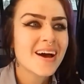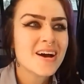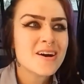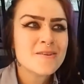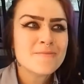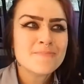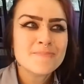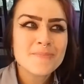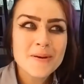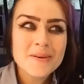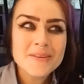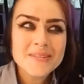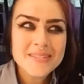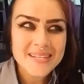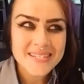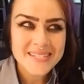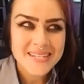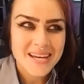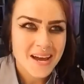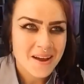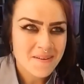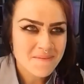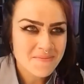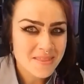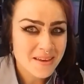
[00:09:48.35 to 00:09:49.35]
Most of the
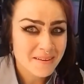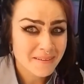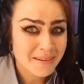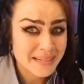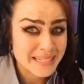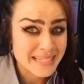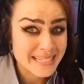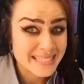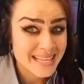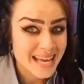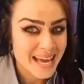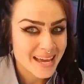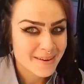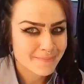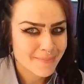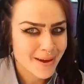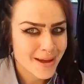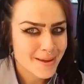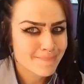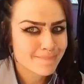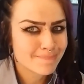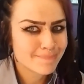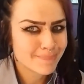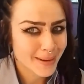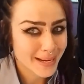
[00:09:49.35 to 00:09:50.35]
time though, I just had my
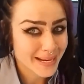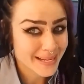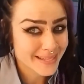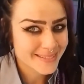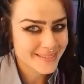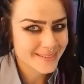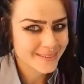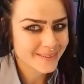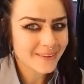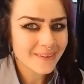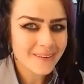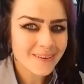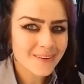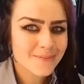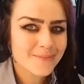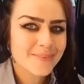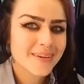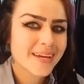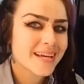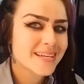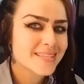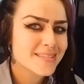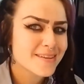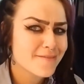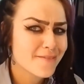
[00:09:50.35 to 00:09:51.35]
bicycle
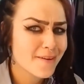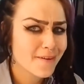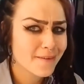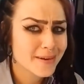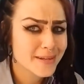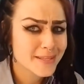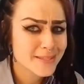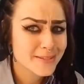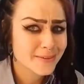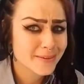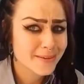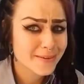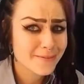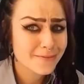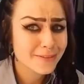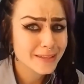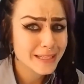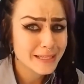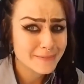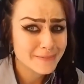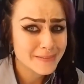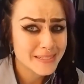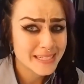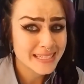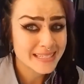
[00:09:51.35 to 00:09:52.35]
because I've always sort of
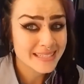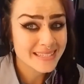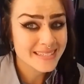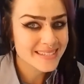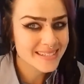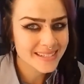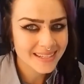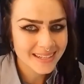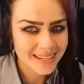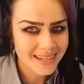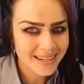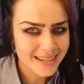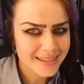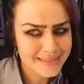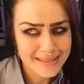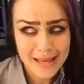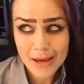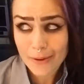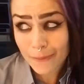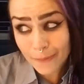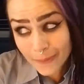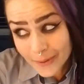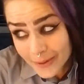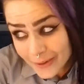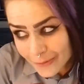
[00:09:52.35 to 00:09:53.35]
lived in cities that
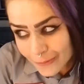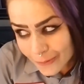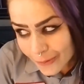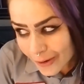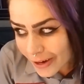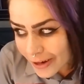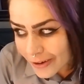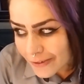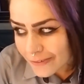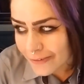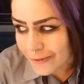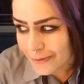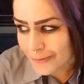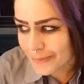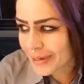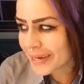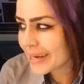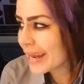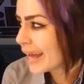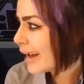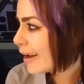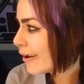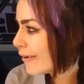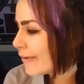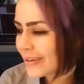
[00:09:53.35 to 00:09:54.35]
wouldn't work for me
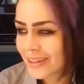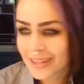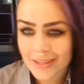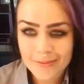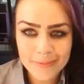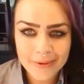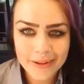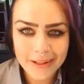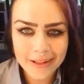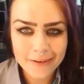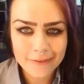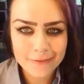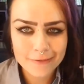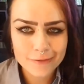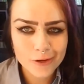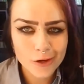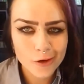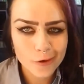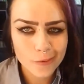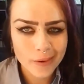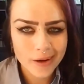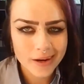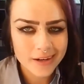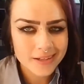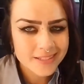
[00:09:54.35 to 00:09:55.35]
now in the middle of
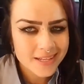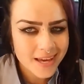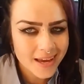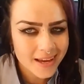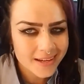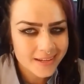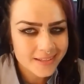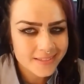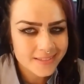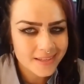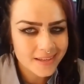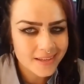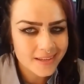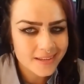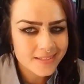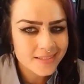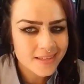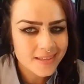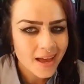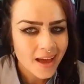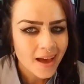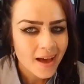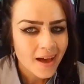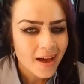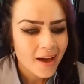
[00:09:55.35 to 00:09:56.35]
nowhere, Texas.
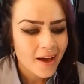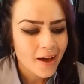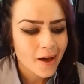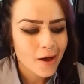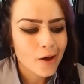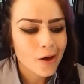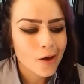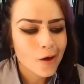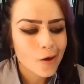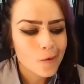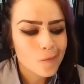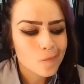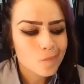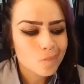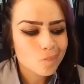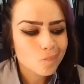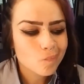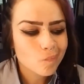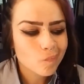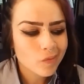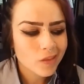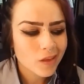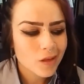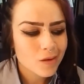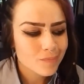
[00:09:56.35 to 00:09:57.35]

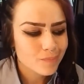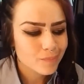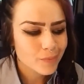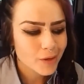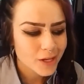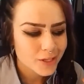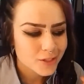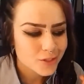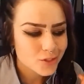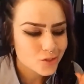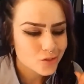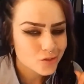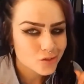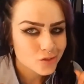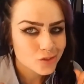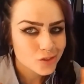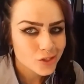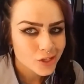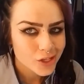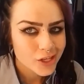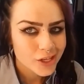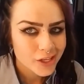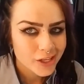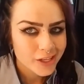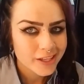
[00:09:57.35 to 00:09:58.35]
But
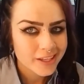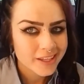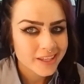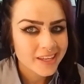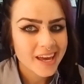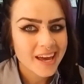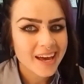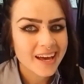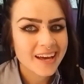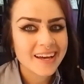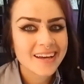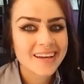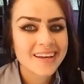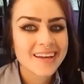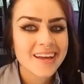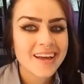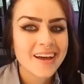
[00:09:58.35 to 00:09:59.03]
yeah,